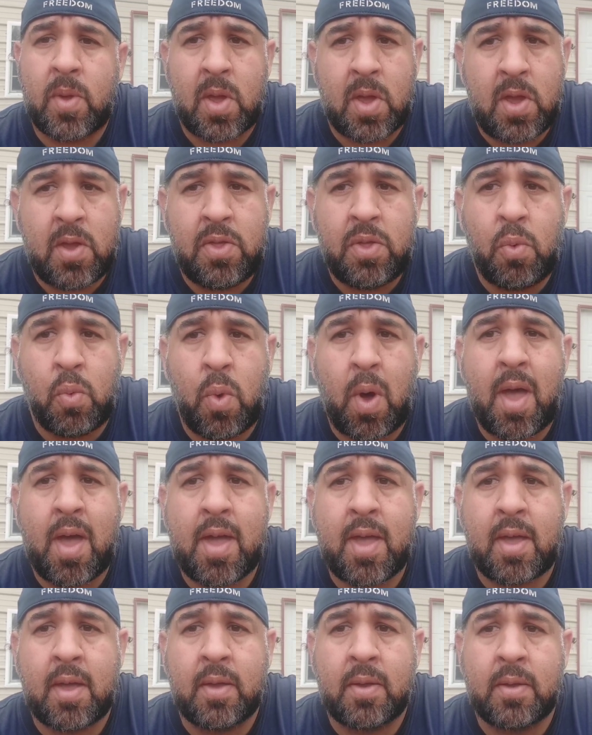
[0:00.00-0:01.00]
Either
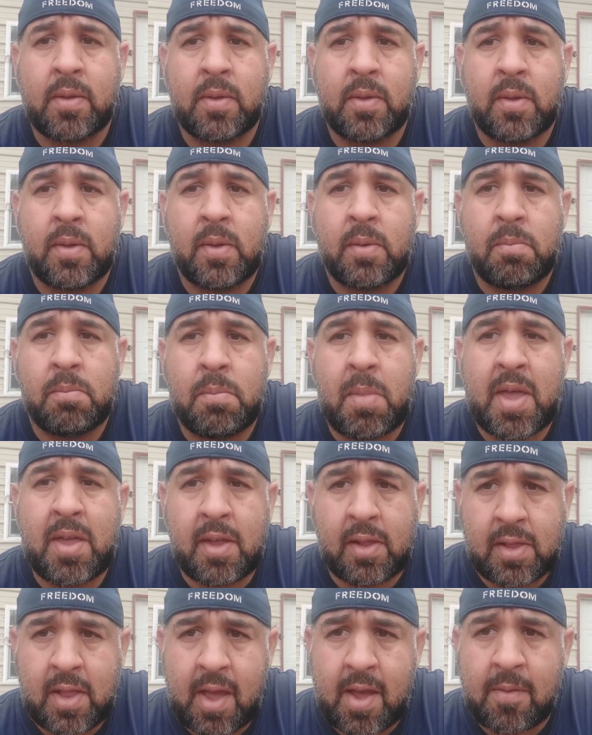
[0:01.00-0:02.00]
way, May
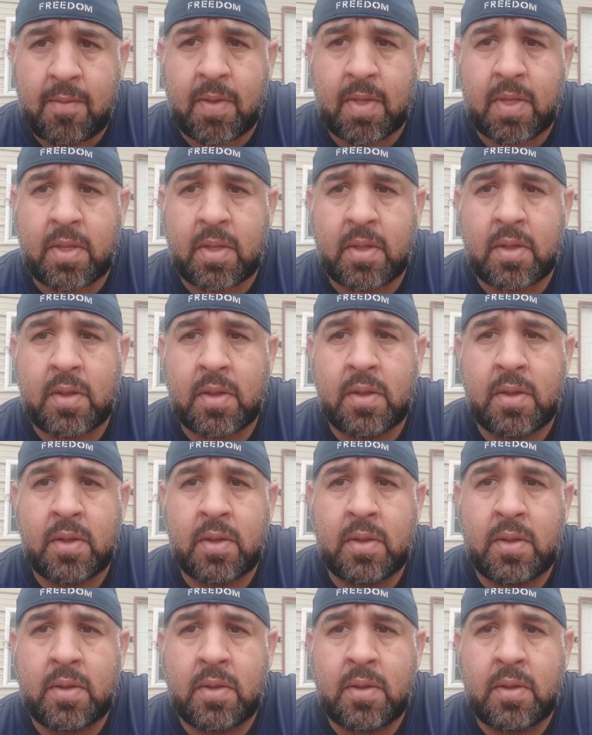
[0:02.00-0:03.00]
11th,
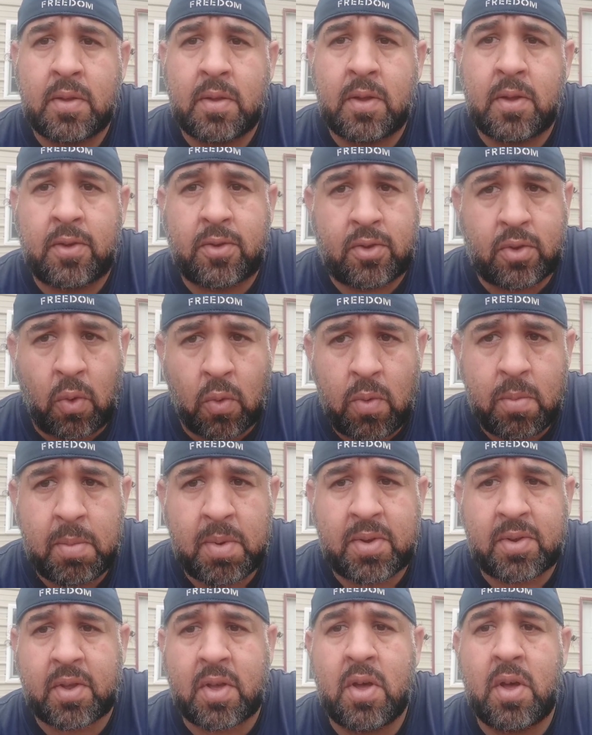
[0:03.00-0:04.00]
a storm
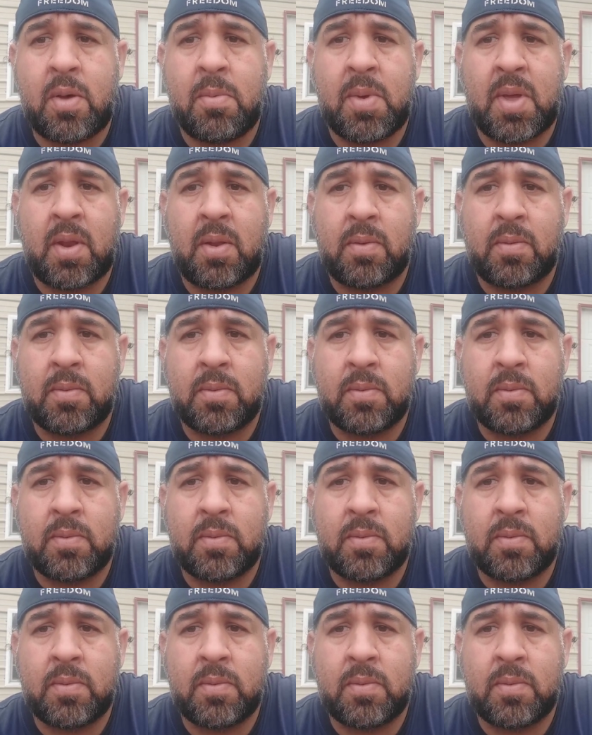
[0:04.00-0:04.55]
is coming.